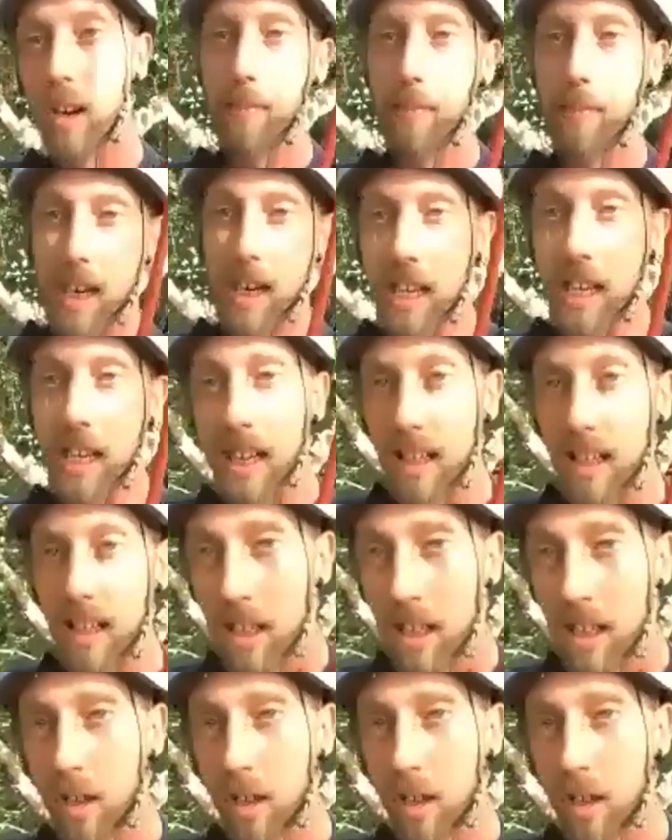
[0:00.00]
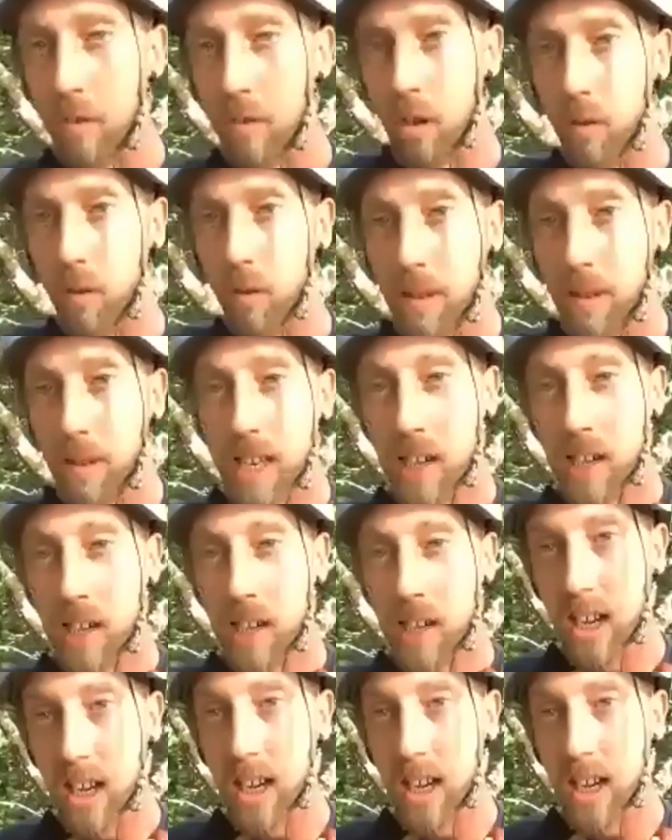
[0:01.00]
like dangling on a rope these
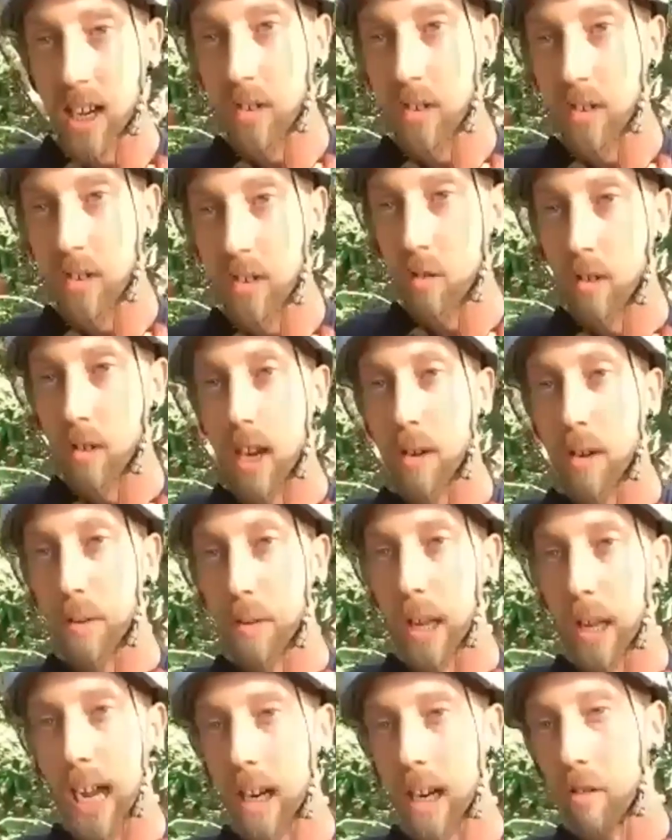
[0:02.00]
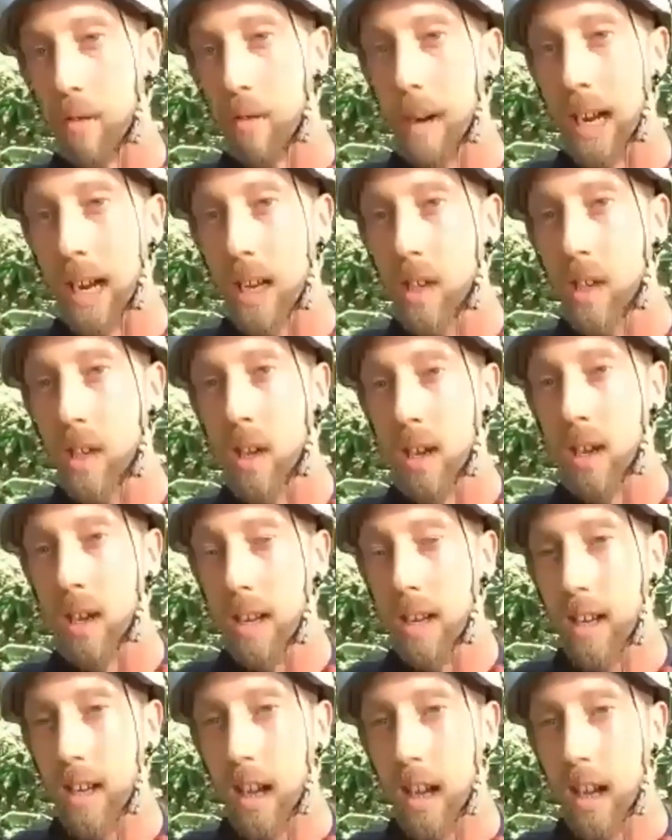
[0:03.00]
guys are incredible acrobats
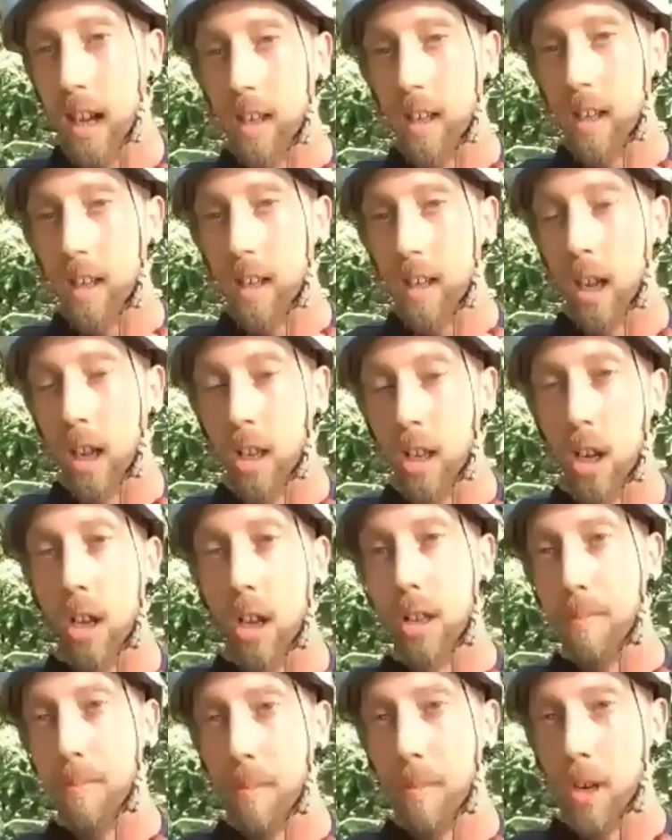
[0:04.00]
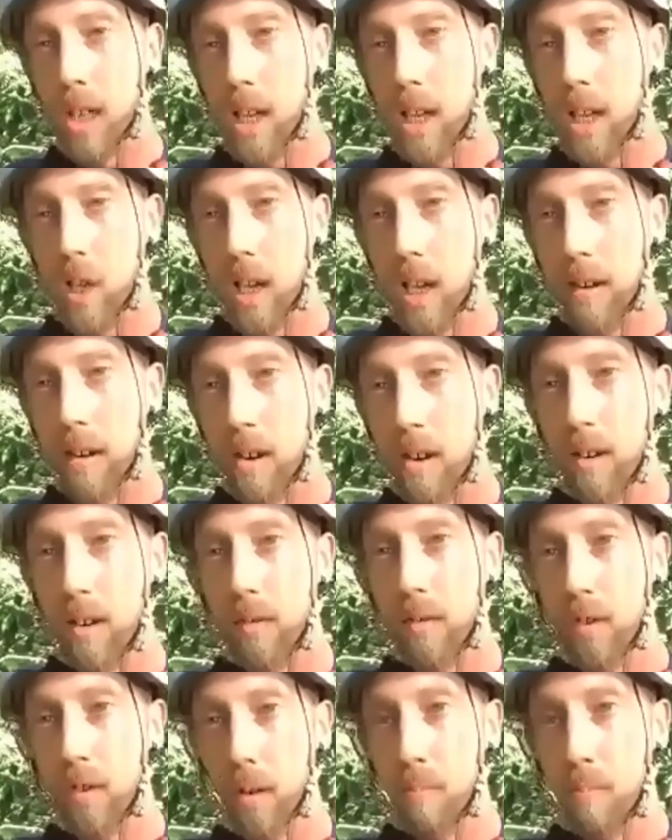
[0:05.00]
and uh, a lot of the monkeys out here have
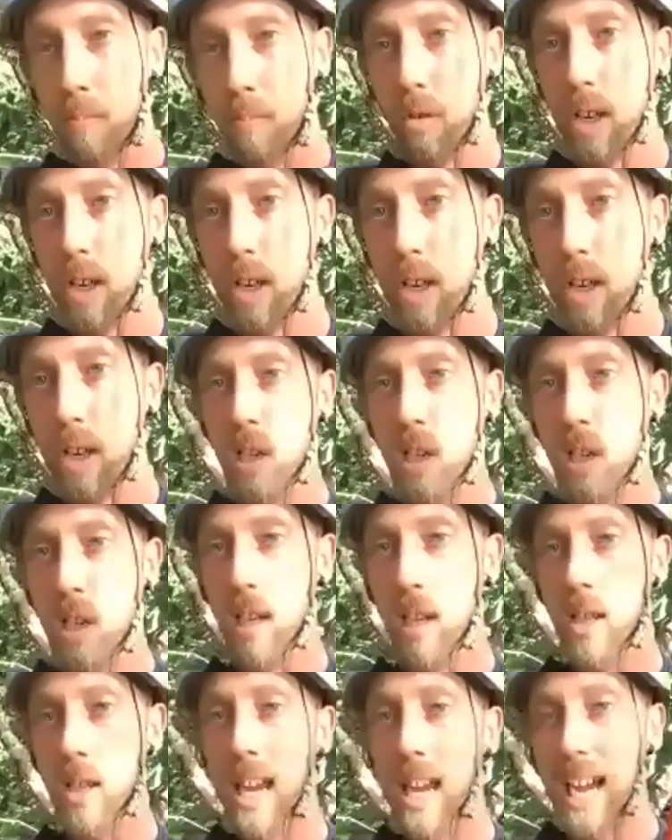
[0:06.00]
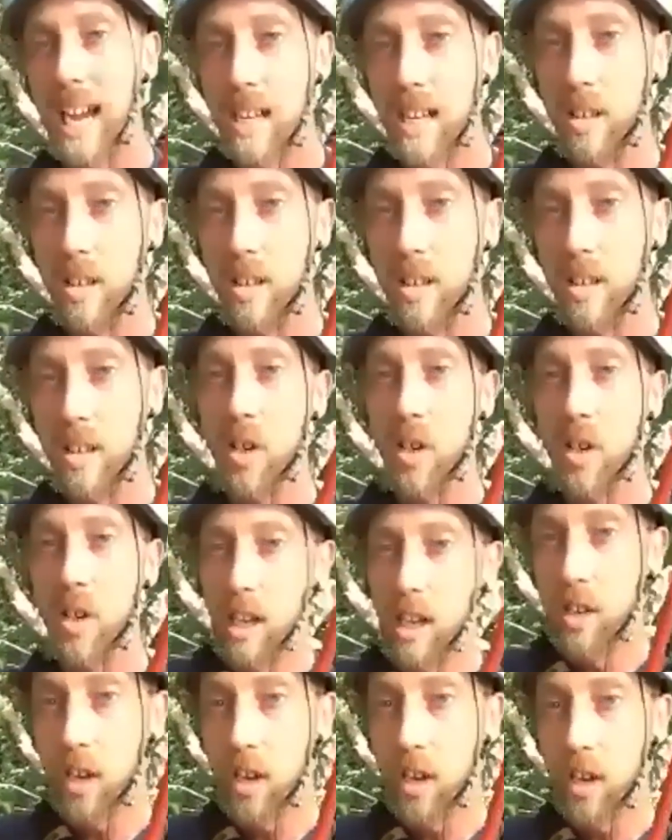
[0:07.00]
got prehensile tails
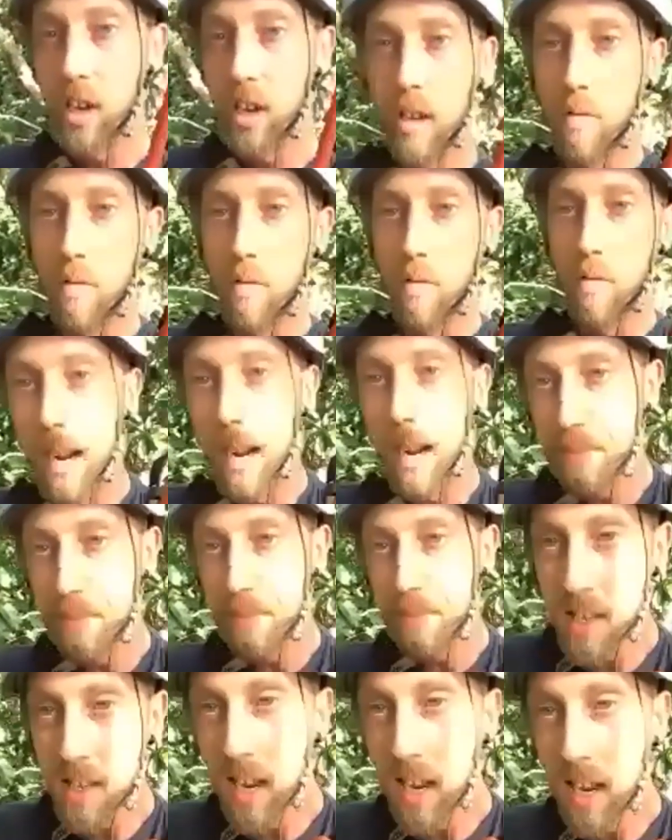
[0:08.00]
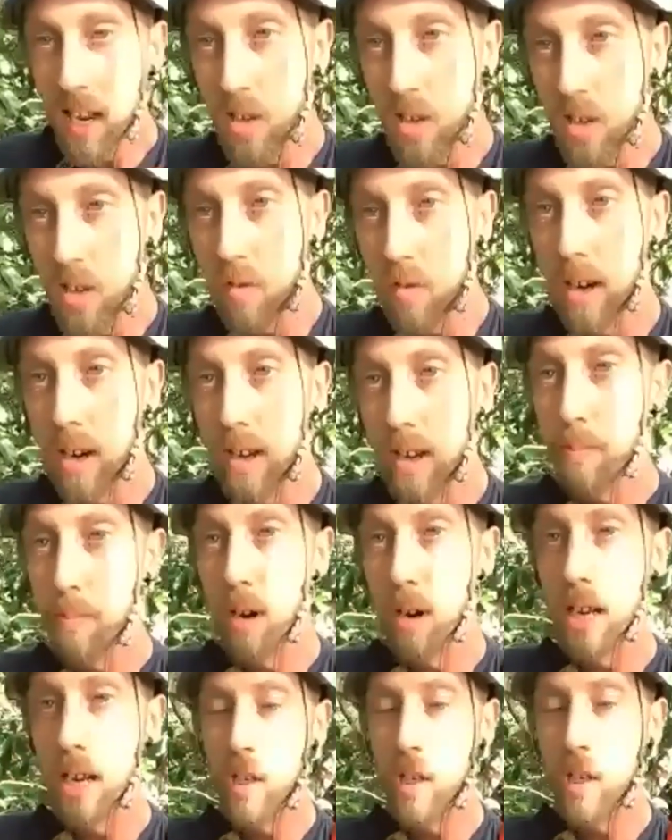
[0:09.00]
so they can wrap their tails around the
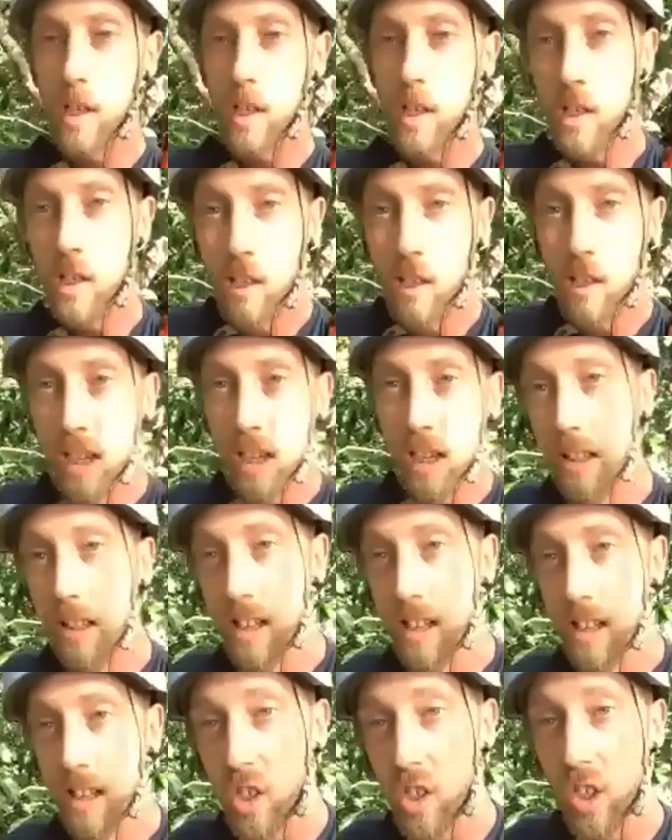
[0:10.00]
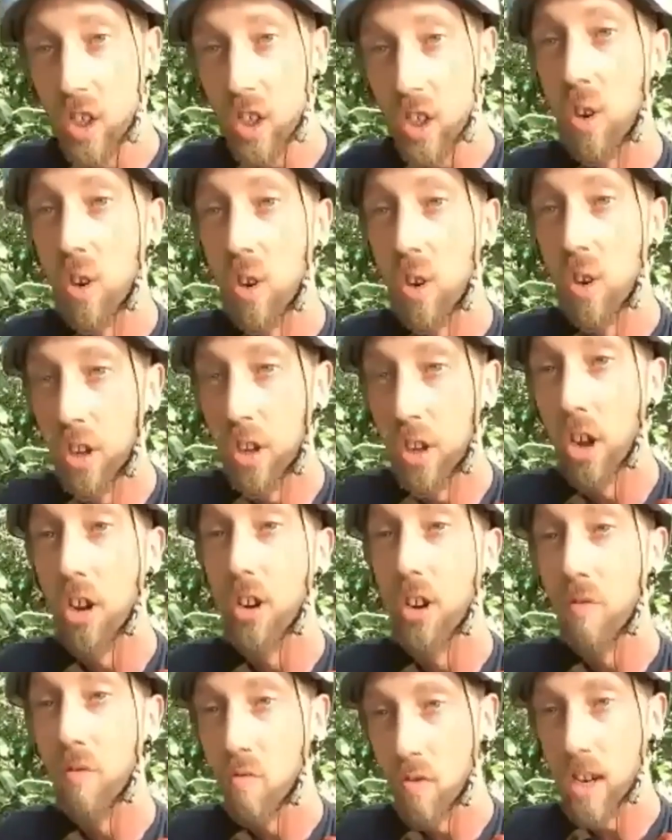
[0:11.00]
branches and they just hold on
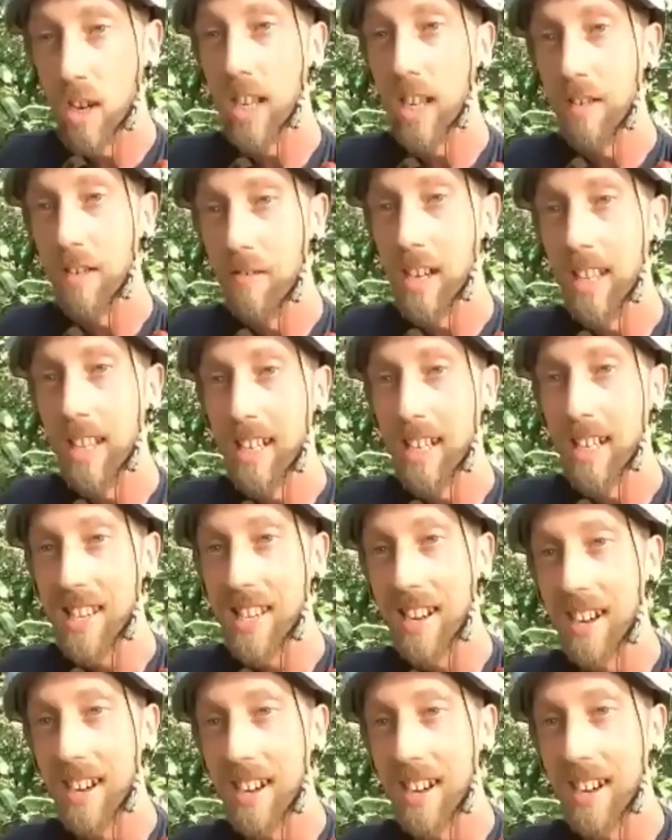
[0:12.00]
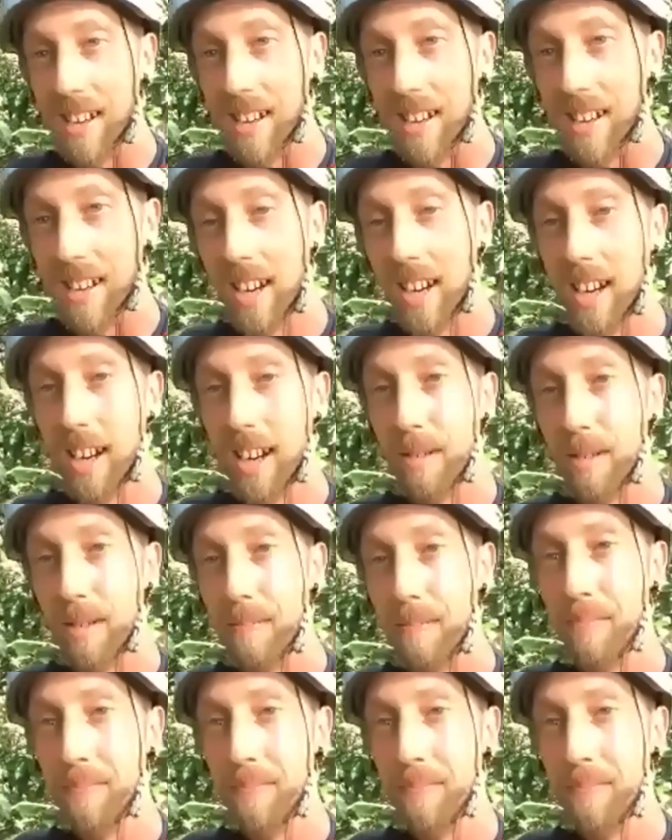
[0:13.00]
really really tight um,